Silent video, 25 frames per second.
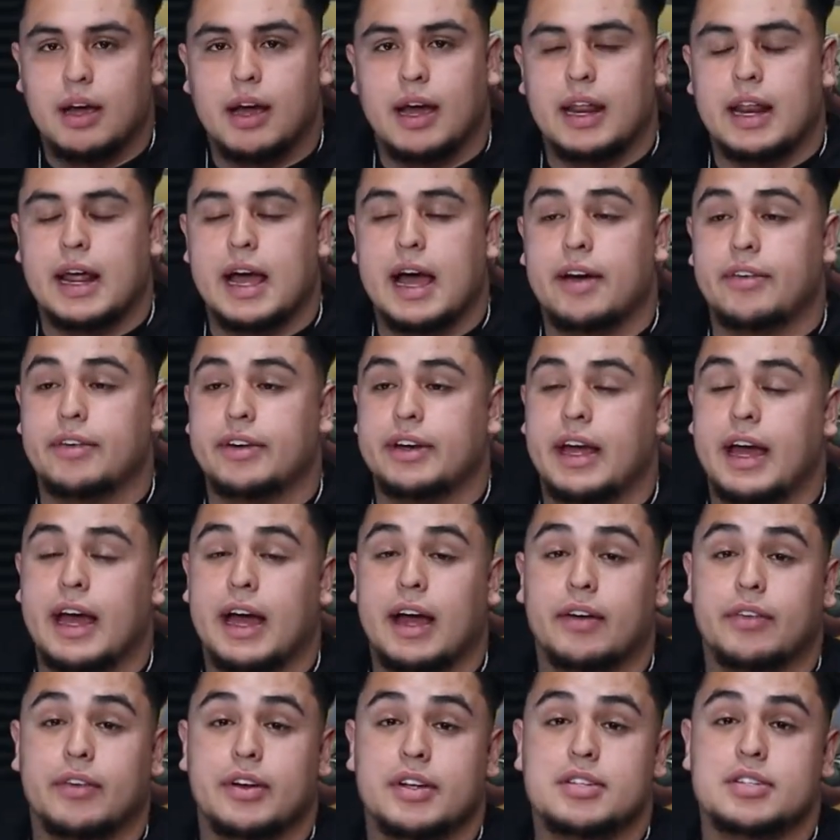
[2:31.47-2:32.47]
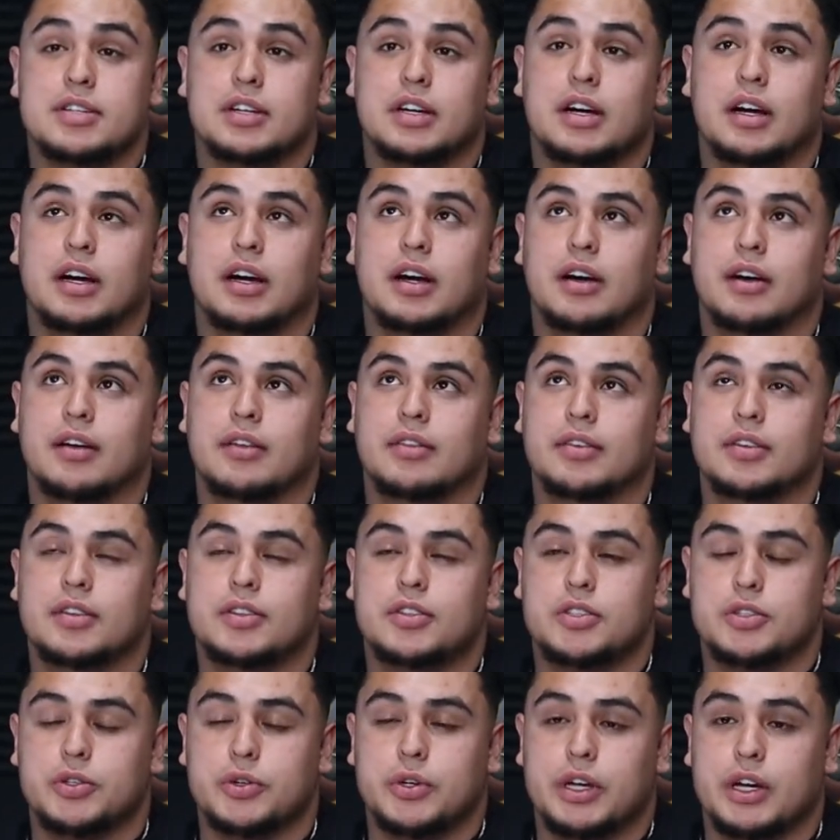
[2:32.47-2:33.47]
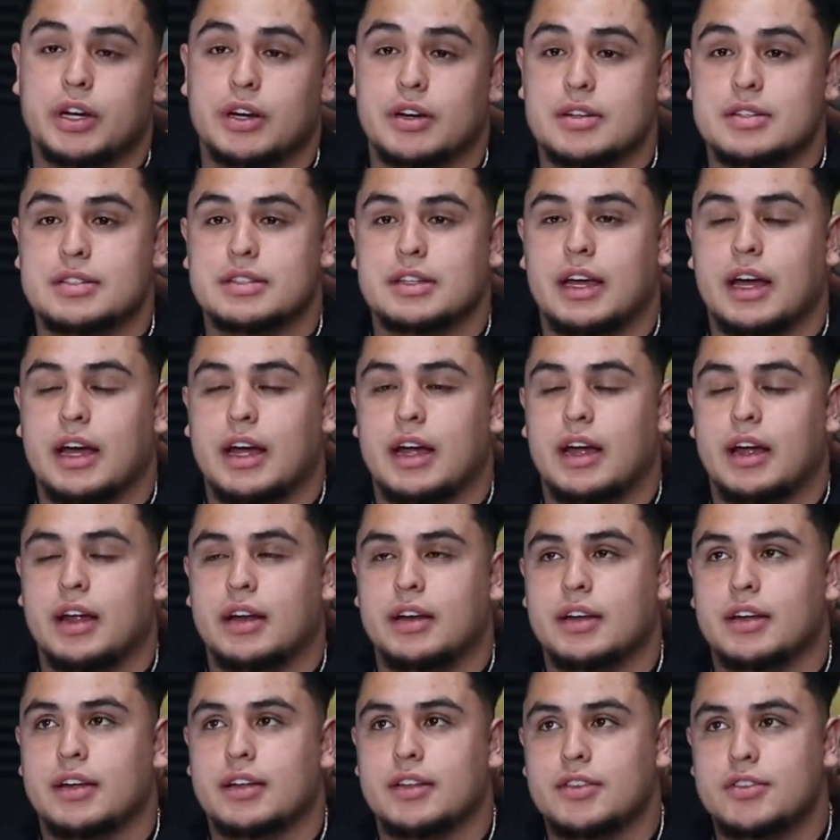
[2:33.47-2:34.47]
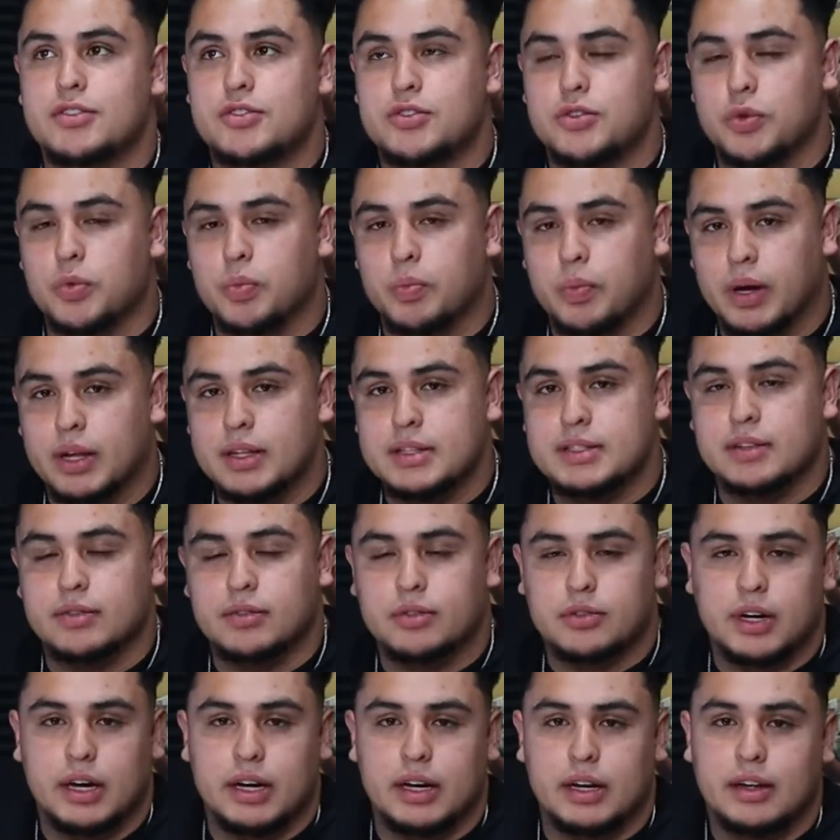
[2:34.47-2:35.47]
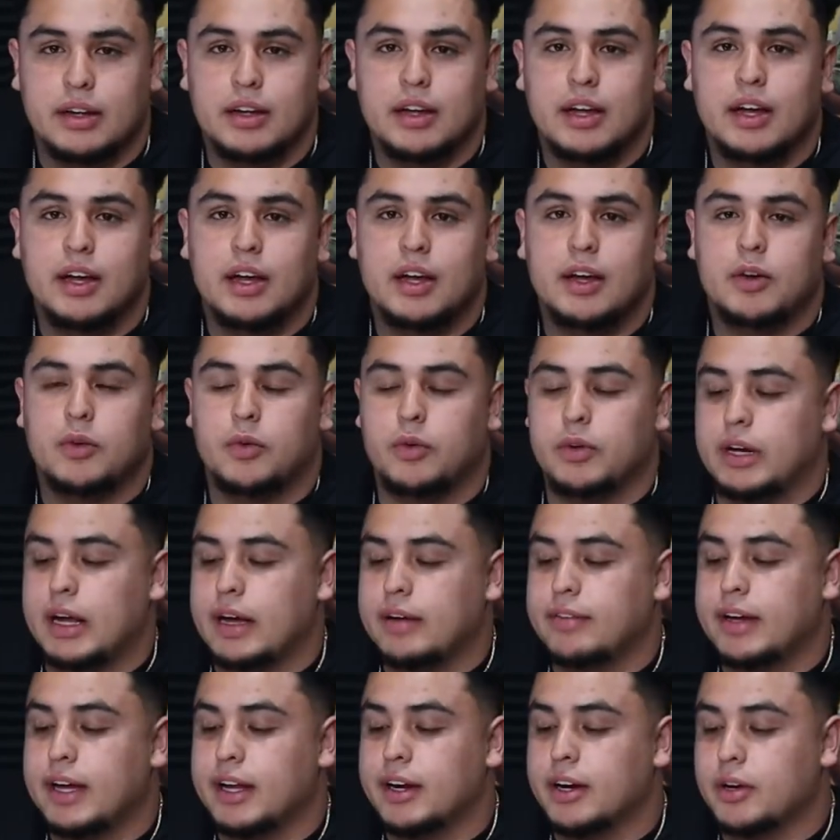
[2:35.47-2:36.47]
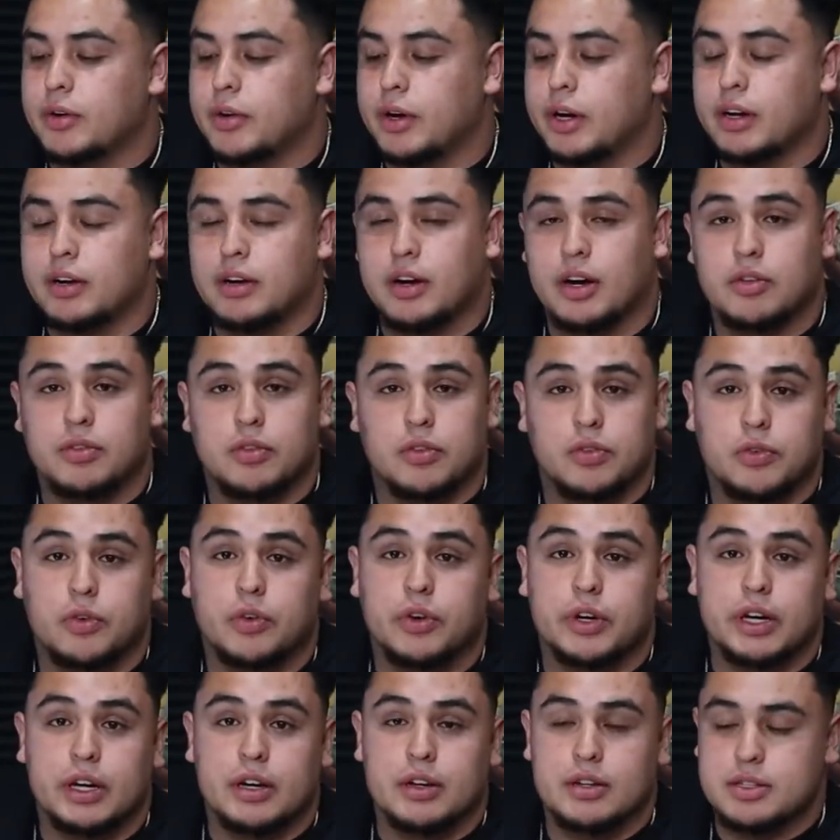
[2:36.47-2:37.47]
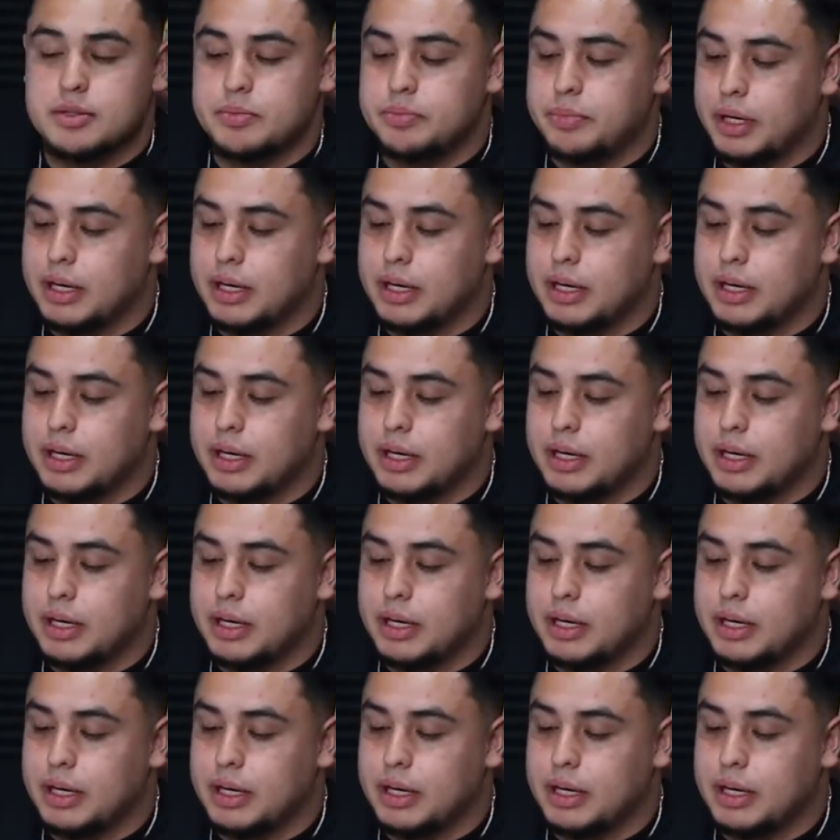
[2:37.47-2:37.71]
And I have an average of 2 years and 2 months of credit when I've had a credit card for 4 years.